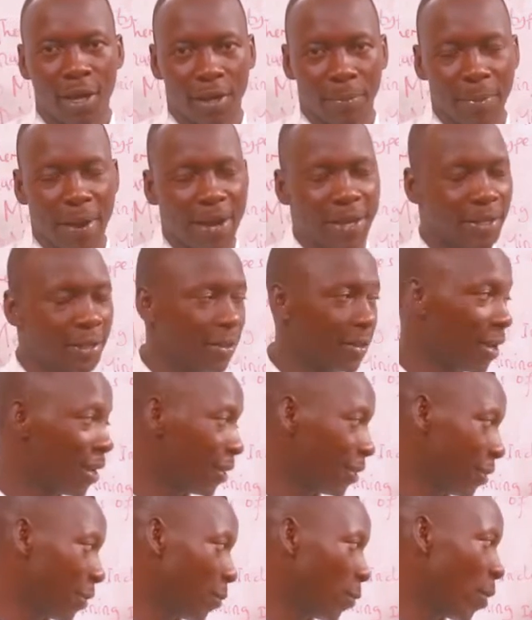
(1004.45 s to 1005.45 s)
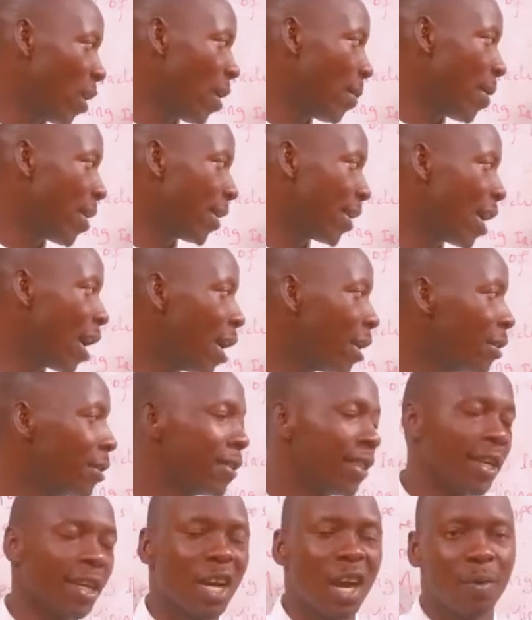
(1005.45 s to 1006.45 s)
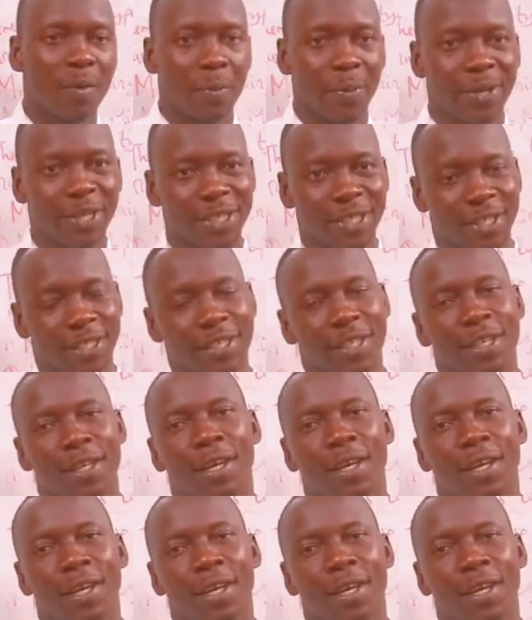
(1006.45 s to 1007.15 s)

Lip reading: mining industry, whereby now the government